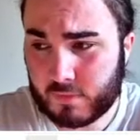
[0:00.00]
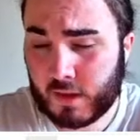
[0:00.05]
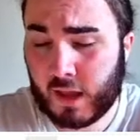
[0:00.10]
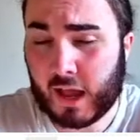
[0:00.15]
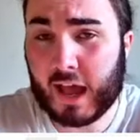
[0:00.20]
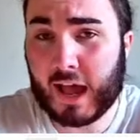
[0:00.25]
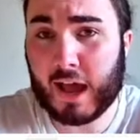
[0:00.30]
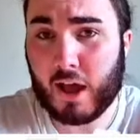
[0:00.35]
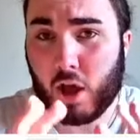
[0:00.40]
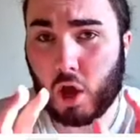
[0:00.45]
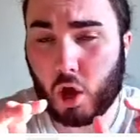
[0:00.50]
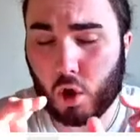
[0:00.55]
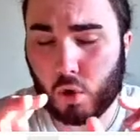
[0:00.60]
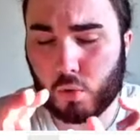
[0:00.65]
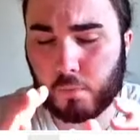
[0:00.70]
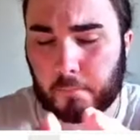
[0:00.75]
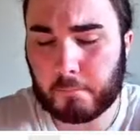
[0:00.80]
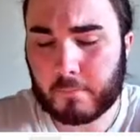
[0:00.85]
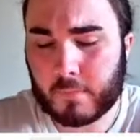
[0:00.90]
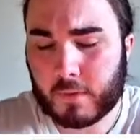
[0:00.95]
at
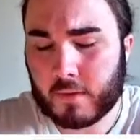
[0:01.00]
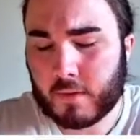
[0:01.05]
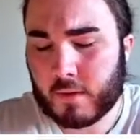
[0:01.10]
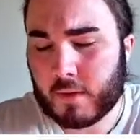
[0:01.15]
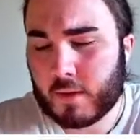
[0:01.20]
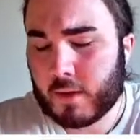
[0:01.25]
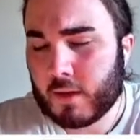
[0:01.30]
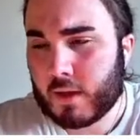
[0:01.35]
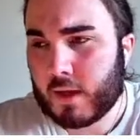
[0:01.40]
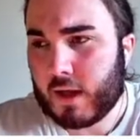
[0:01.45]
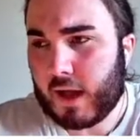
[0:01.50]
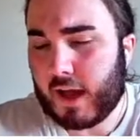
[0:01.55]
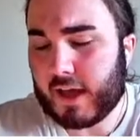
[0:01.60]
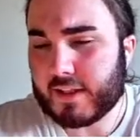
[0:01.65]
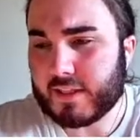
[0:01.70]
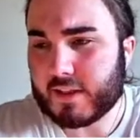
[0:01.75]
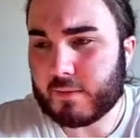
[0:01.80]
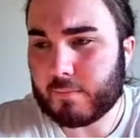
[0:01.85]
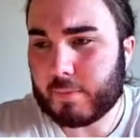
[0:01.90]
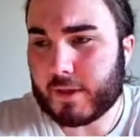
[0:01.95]
home, and
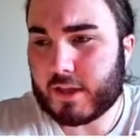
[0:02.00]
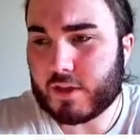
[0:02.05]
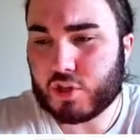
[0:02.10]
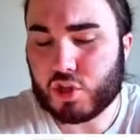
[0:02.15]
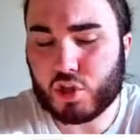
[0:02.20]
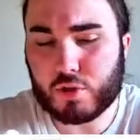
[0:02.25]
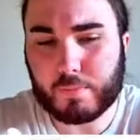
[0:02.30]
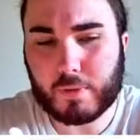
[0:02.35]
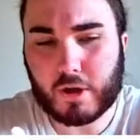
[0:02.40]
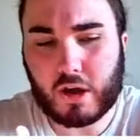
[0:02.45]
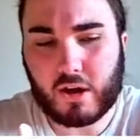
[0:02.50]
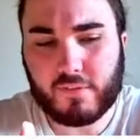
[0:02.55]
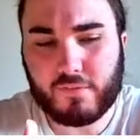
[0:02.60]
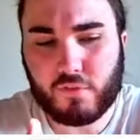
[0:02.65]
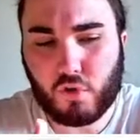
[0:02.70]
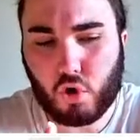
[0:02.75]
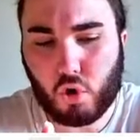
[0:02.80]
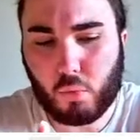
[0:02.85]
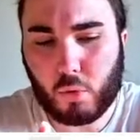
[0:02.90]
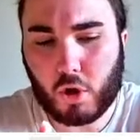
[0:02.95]
they beat QPR
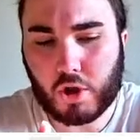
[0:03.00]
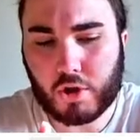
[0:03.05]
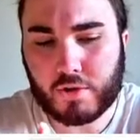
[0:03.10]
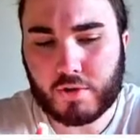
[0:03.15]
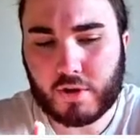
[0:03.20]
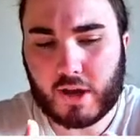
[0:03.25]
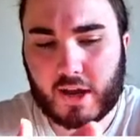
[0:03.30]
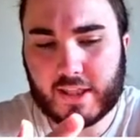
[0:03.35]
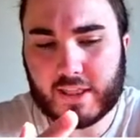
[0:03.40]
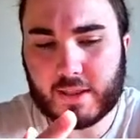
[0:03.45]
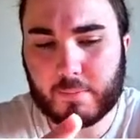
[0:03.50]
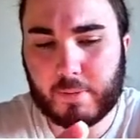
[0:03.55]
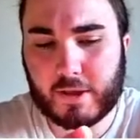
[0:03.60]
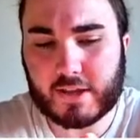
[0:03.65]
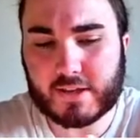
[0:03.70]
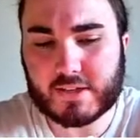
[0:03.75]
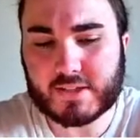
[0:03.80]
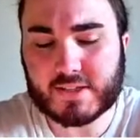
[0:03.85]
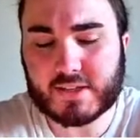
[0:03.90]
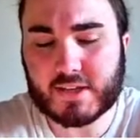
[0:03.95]
4-1 and they
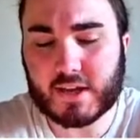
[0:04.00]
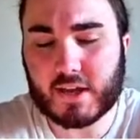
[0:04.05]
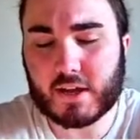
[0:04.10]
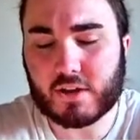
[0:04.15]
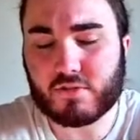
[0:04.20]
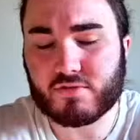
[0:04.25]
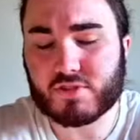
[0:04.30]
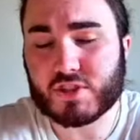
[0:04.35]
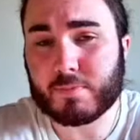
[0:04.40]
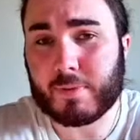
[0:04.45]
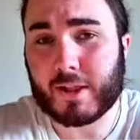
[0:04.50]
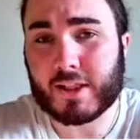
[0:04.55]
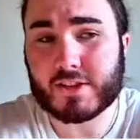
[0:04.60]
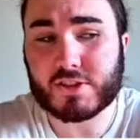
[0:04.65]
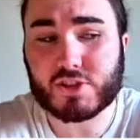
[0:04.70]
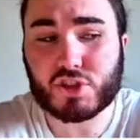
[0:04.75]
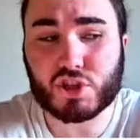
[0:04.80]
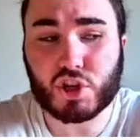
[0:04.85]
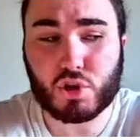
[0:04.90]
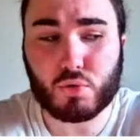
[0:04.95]
beat Crystal Palace
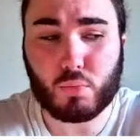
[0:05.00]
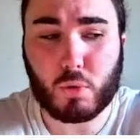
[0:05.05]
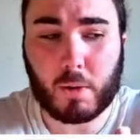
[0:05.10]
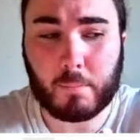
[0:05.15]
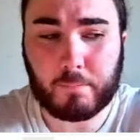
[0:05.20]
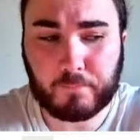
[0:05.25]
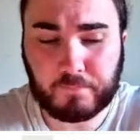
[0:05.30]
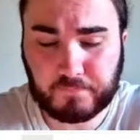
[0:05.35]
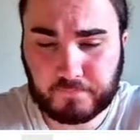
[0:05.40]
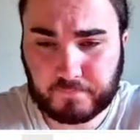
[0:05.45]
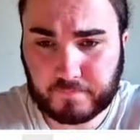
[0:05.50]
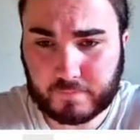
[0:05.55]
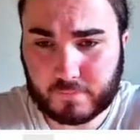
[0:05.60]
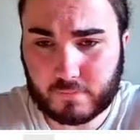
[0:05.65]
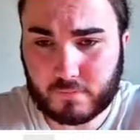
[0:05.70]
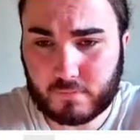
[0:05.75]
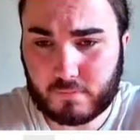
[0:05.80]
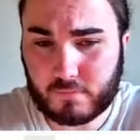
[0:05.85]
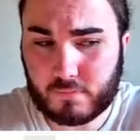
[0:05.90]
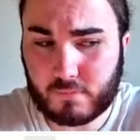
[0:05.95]
2-1,
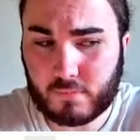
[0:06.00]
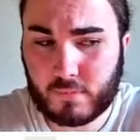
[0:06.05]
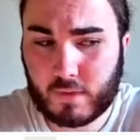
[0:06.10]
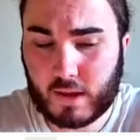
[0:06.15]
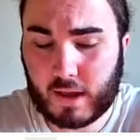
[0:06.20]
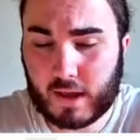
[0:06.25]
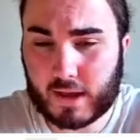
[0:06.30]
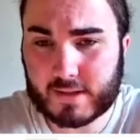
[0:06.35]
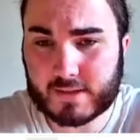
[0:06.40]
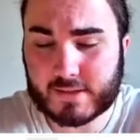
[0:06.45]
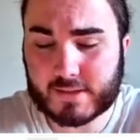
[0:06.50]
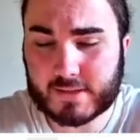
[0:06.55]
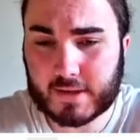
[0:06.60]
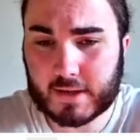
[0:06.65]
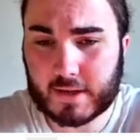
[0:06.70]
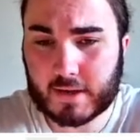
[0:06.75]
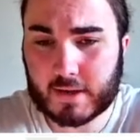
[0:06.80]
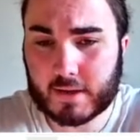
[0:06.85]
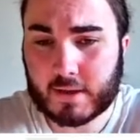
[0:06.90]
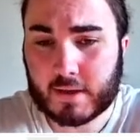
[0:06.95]
and
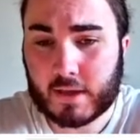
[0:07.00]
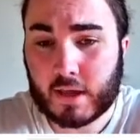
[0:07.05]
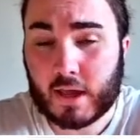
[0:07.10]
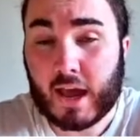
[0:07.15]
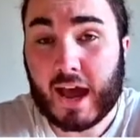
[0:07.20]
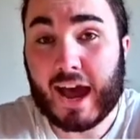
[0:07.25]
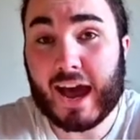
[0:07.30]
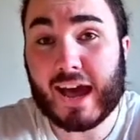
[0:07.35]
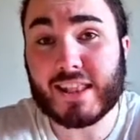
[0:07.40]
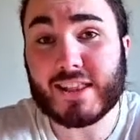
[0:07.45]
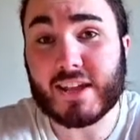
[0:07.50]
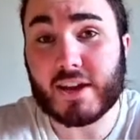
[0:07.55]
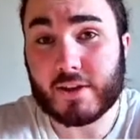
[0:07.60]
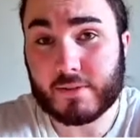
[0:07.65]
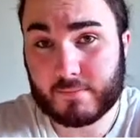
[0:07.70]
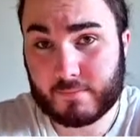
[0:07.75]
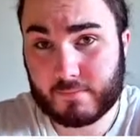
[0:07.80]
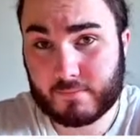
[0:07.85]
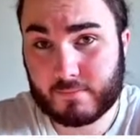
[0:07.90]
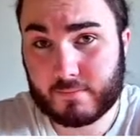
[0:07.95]
Haller
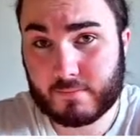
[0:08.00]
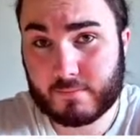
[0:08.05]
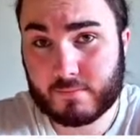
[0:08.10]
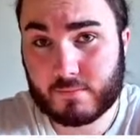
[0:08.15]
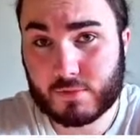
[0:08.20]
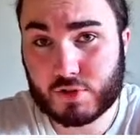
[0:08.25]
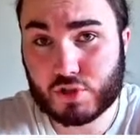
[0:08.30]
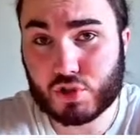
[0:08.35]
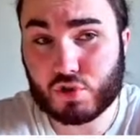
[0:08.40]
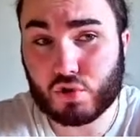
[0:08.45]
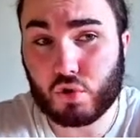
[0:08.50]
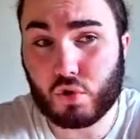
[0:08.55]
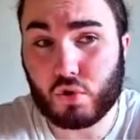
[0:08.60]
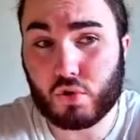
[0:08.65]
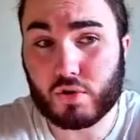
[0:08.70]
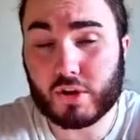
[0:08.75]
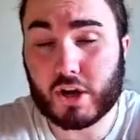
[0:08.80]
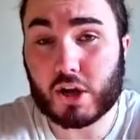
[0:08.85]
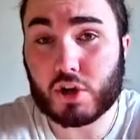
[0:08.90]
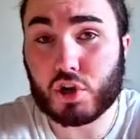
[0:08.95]

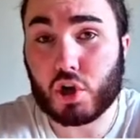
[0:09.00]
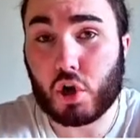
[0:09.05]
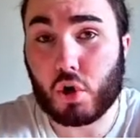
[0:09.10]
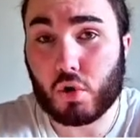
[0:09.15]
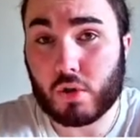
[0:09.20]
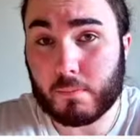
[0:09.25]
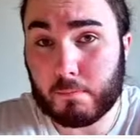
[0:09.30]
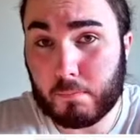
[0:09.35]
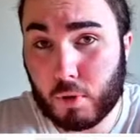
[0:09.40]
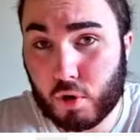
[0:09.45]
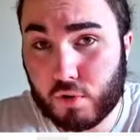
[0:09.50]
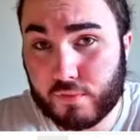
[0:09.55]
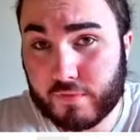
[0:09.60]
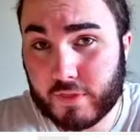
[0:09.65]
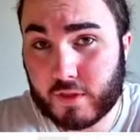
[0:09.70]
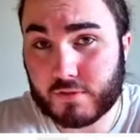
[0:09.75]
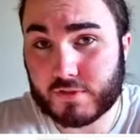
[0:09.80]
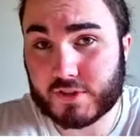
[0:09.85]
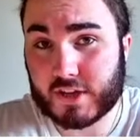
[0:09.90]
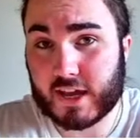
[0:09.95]
scored a goal in both of
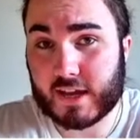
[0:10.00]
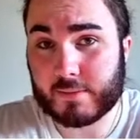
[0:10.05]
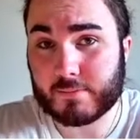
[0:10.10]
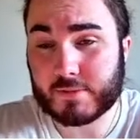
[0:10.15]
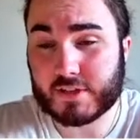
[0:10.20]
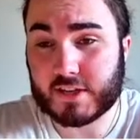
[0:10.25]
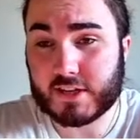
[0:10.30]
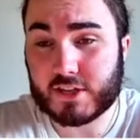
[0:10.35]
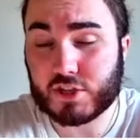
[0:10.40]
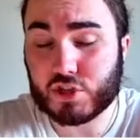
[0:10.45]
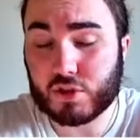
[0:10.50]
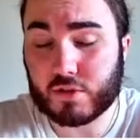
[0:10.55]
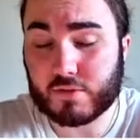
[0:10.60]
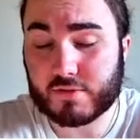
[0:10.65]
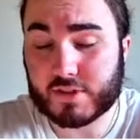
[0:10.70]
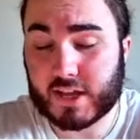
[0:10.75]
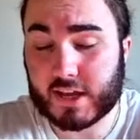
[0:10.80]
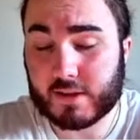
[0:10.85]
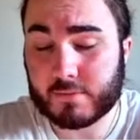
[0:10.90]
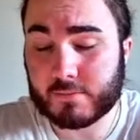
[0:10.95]
those games, in each of those
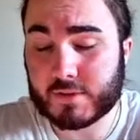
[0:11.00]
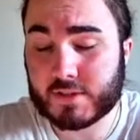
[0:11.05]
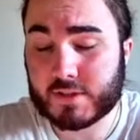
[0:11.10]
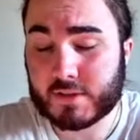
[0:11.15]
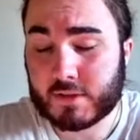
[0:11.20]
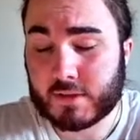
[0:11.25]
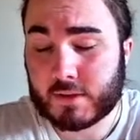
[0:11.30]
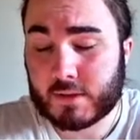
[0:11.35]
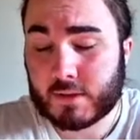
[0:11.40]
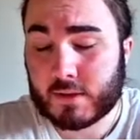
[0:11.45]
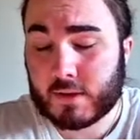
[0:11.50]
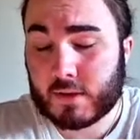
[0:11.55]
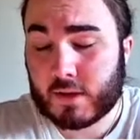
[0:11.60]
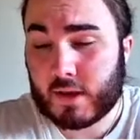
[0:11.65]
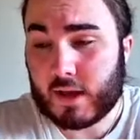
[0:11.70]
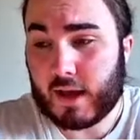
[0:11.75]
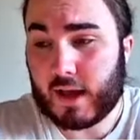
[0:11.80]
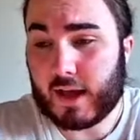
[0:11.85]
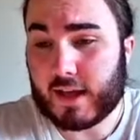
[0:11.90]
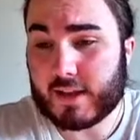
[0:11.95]
games.
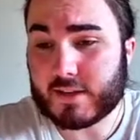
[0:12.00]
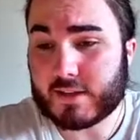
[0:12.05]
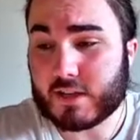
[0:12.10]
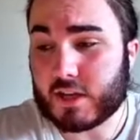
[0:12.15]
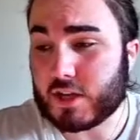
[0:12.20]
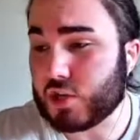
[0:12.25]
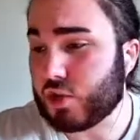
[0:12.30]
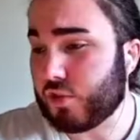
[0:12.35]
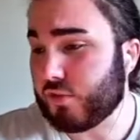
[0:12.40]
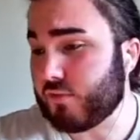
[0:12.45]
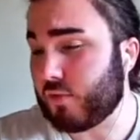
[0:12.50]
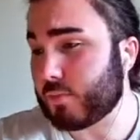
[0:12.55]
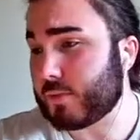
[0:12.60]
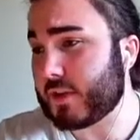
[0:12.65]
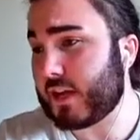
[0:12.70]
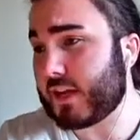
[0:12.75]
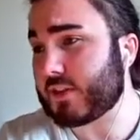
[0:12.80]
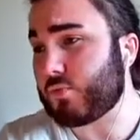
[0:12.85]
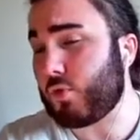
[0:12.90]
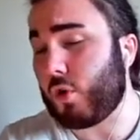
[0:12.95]
And another
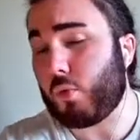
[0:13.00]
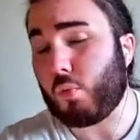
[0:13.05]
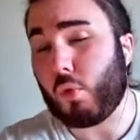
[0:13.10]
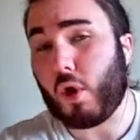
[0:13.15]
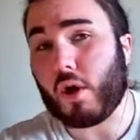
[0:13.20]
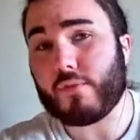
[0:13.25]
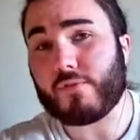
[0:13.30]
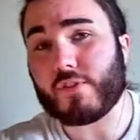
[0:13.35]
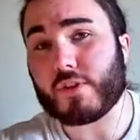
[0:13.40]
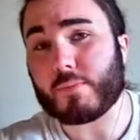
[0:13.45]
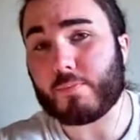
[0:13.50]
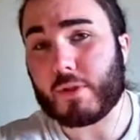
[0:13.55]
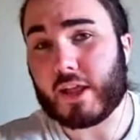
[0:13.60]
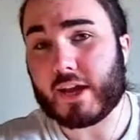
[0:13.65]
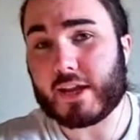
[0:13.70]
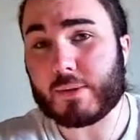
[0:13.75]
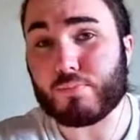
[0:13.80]
update as well, Watford played